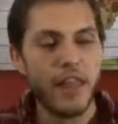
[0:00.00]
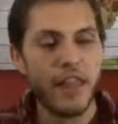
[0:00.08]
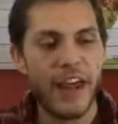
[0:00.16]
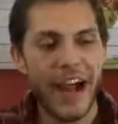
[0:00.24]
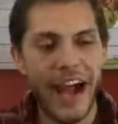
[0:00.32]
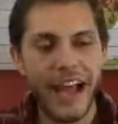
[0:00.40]

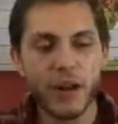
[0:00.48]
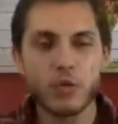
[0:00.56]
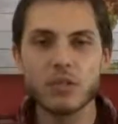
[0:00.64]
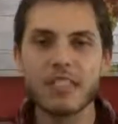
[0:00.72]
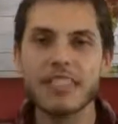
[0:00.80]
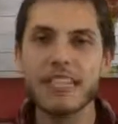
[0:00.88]
that I
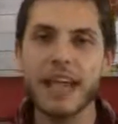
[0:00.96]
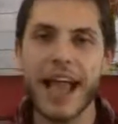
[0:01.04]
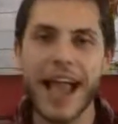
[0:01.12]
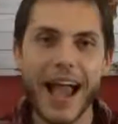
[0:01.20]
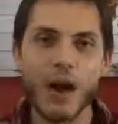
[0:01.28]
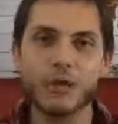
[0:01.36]
don't see
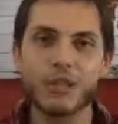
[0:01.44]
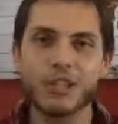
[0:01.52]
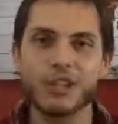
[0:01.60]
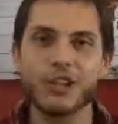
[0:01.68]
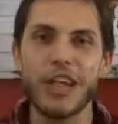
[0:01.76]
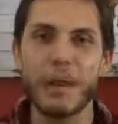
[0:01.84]
how
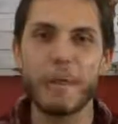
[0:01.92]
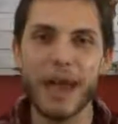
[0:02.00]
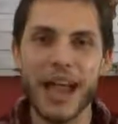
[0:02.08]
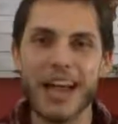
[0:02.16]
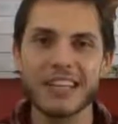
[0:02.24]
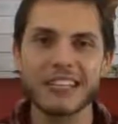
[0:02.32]
this could get
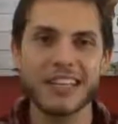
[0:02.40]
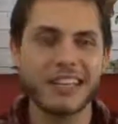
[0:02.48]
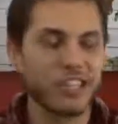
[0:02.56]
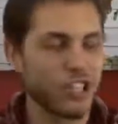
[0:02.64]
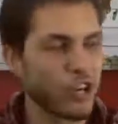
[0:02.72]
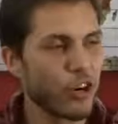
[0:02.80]
passed in
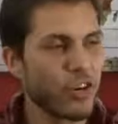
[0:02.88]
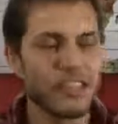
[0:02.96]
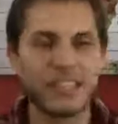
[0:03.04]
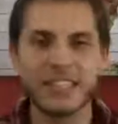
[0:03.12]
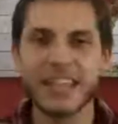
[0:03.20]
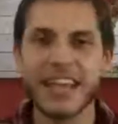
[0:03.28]
its
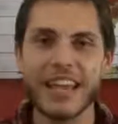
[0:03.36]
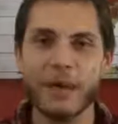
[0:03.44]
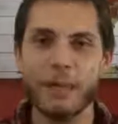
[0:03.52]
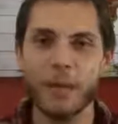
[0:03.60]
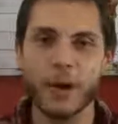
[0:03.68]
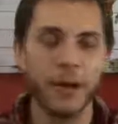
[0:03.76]
current
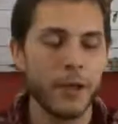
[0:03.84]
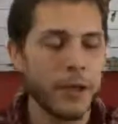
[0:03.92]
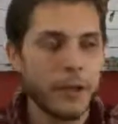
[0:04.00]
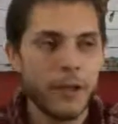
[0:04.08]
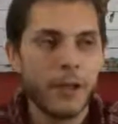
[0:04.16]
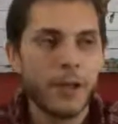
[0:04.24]
state. But
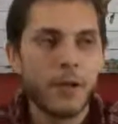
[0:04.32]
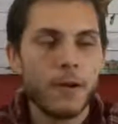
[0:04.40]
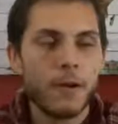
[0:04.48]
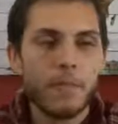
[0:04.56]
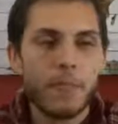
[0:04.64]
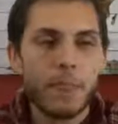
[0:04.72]

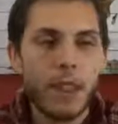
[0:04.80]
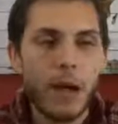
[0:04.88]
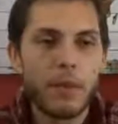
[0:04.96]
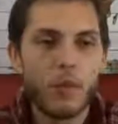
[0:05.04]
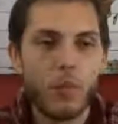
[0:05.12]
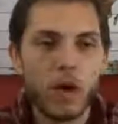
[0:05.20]

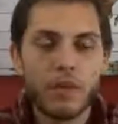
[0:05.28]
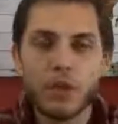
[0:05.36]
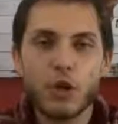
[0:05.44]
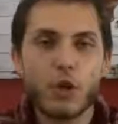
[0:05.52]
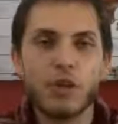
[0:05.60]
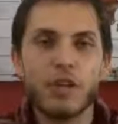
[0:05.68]
I mean, one of
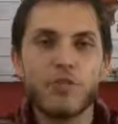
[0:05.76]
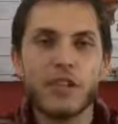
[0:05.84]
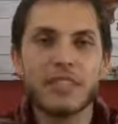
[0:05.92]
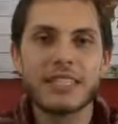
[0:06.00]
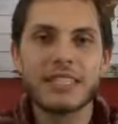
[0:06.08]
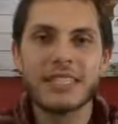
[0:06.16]
the only
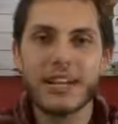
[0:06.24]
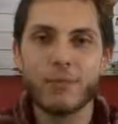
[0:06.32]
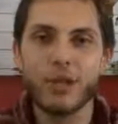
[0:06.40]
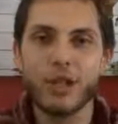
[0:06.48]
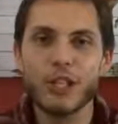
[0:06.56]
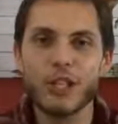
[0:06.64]
reasons that
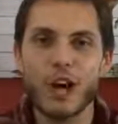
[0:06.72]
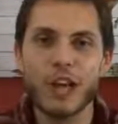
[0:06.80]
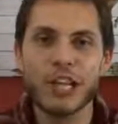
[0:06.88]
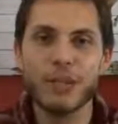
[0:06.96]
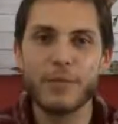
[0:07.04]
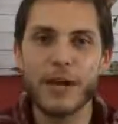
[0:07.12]
I'm really
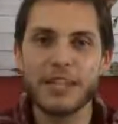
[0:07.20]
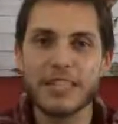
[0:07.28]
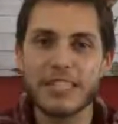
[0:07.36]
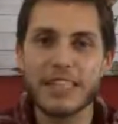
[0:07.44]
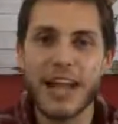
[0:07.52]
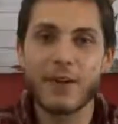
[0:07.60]
talking about
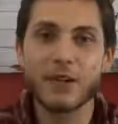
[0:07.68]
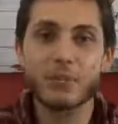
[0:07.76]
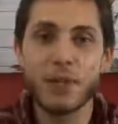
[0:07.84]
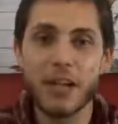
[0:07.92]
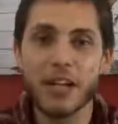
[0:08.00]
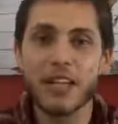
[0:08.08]
this now is
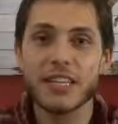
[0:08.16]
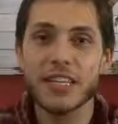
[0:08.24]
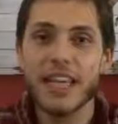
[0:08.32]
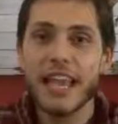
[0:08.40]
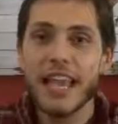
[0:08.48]
because